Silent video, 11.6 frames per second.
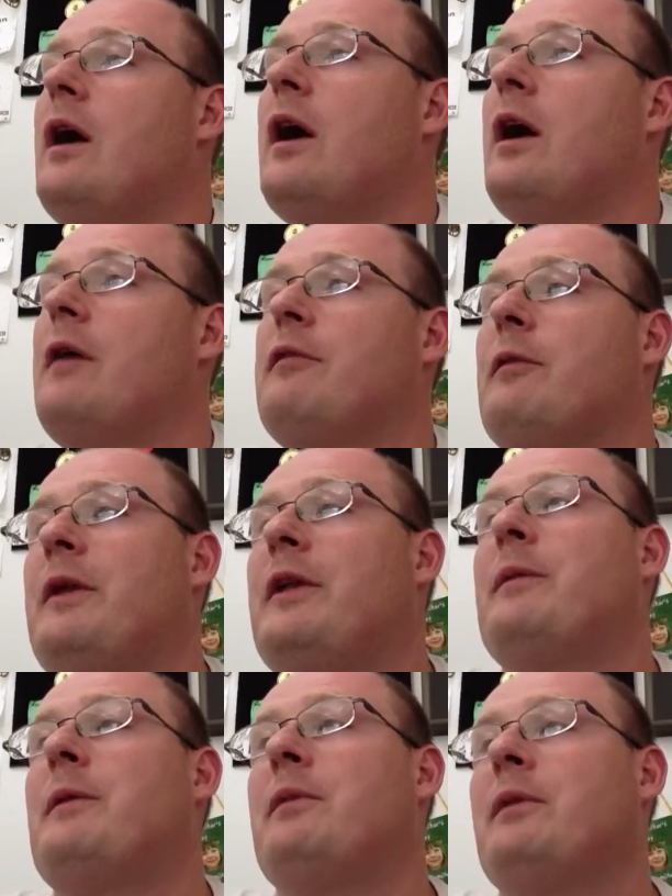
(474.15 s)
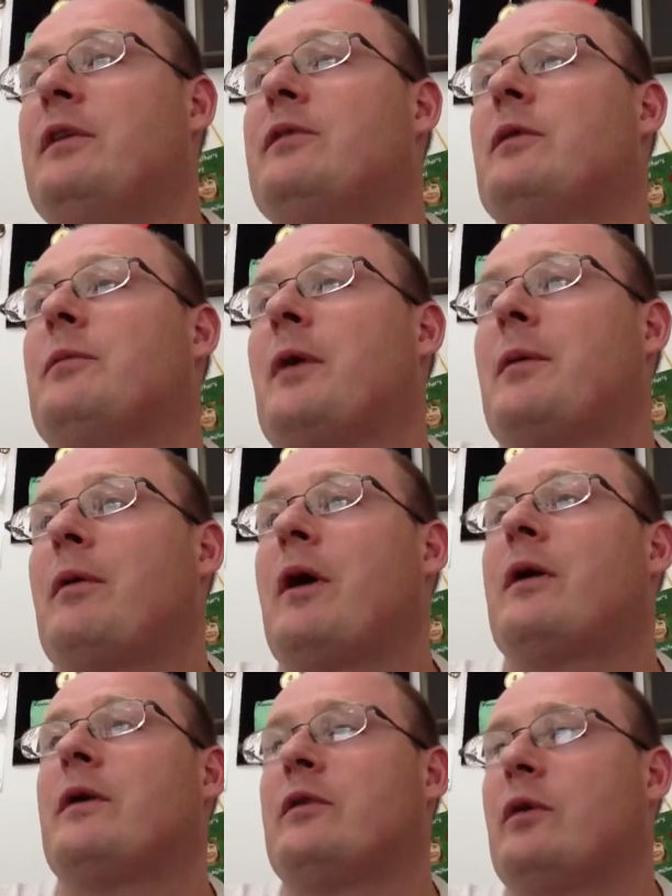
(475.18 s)
uh, for me to be pleased with my
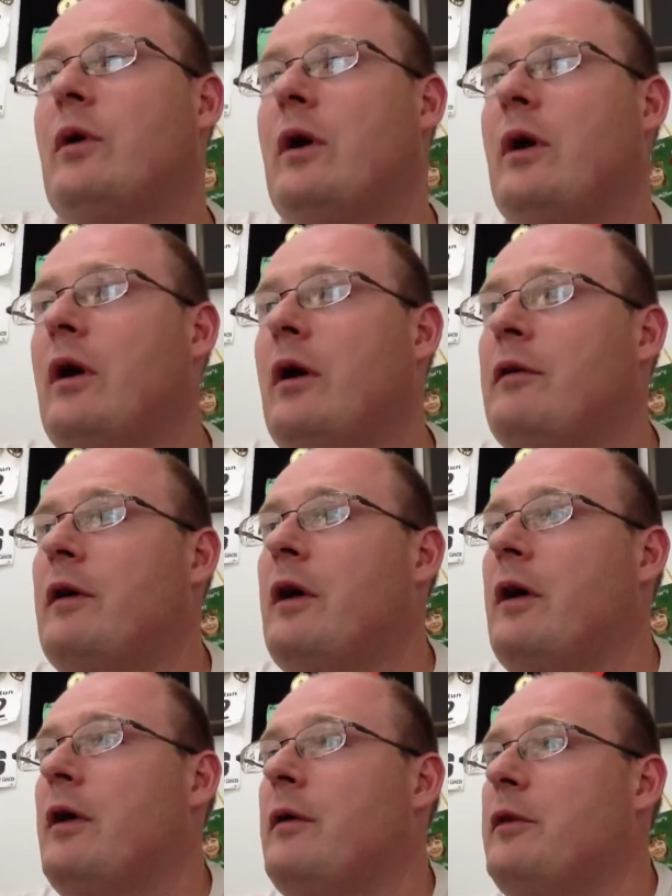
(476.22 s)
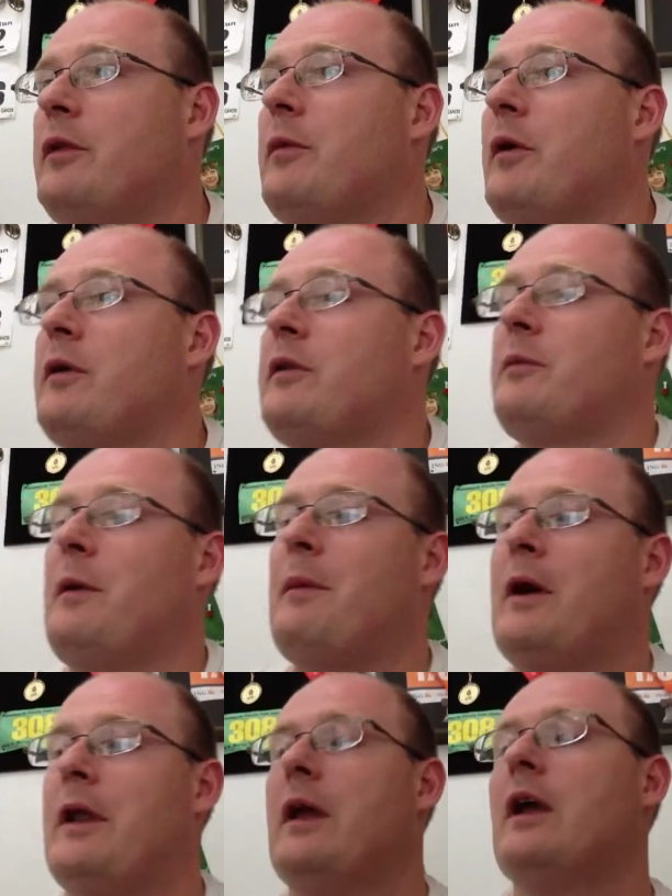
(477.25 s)
progress uh, with the progress of my
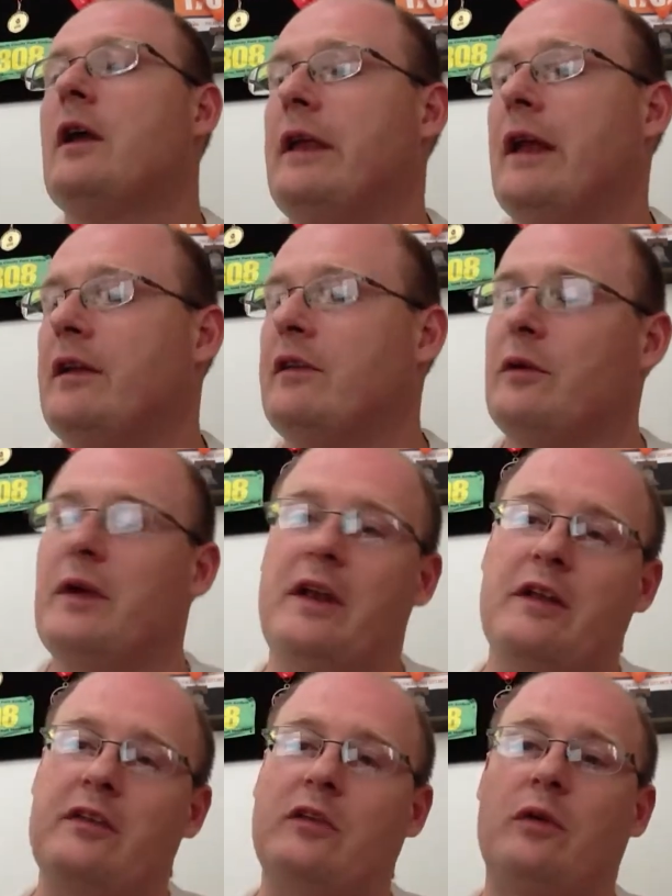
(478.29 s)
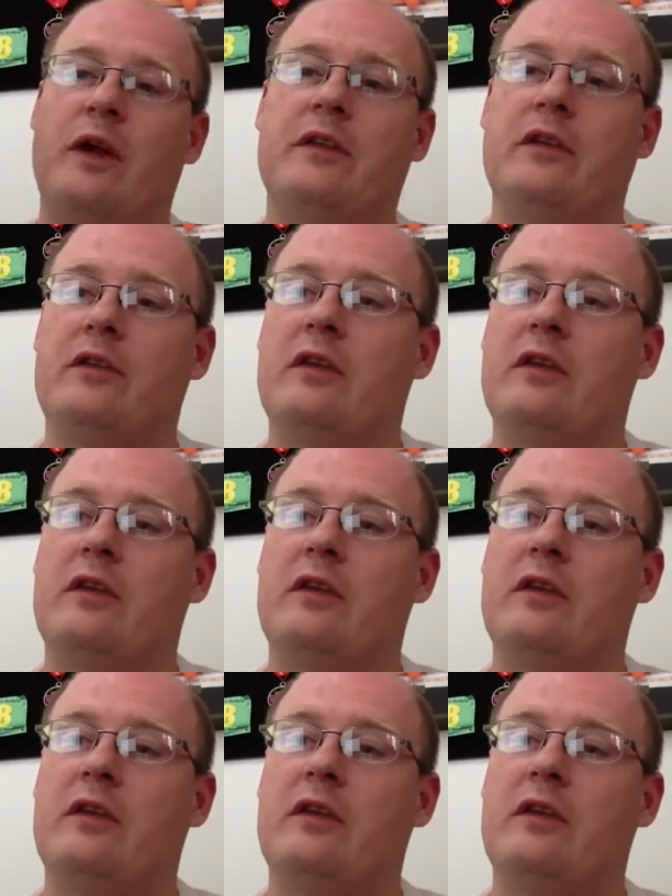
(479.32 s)
body. Yeah, so it is a tw- it's a